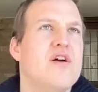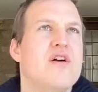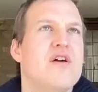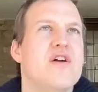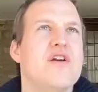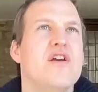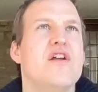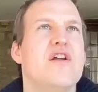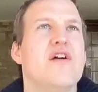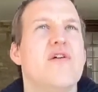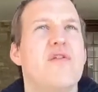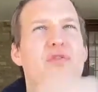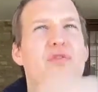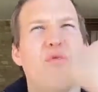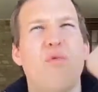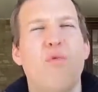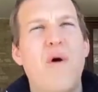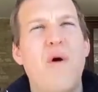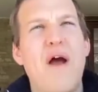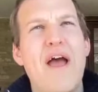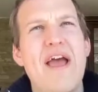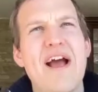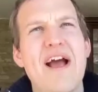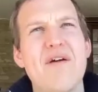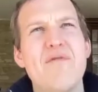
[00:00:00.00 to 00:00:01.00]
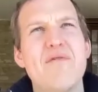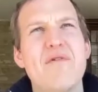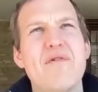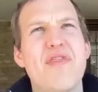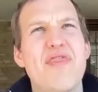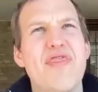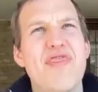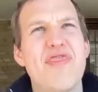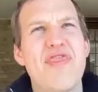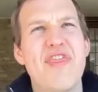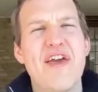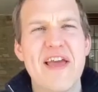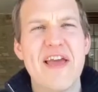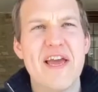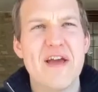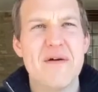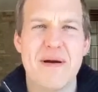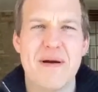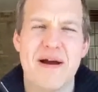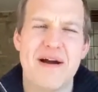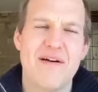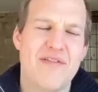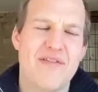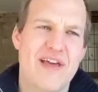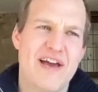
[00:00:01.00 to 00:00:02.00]
way I would think
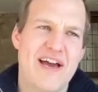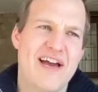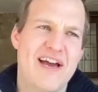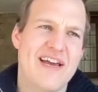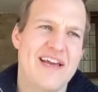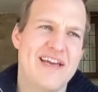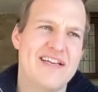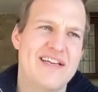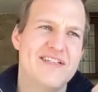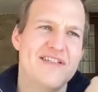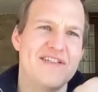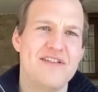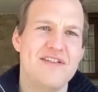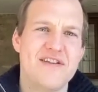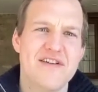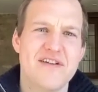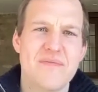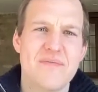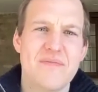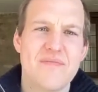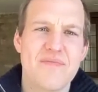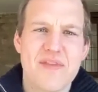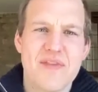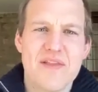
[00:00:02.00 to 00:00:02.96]
about that is that